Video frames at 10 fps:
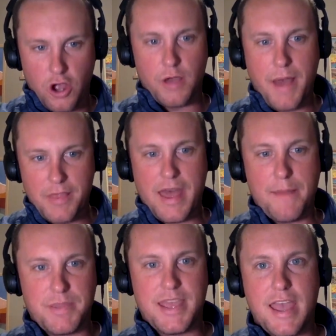talk about
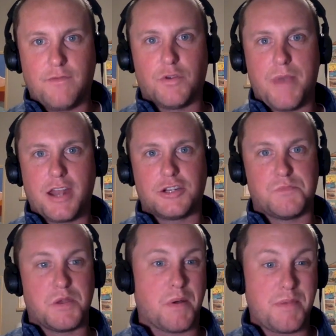that behavior
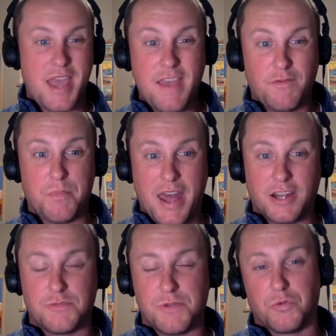management my behavior
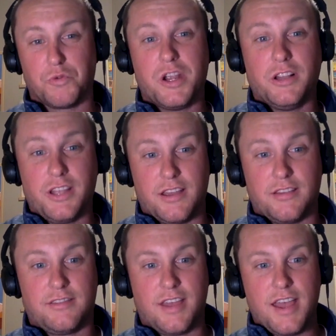management really
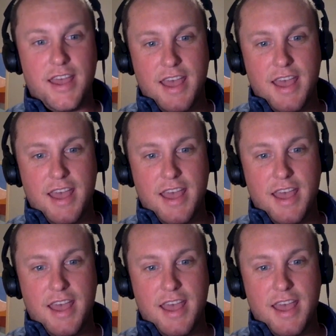is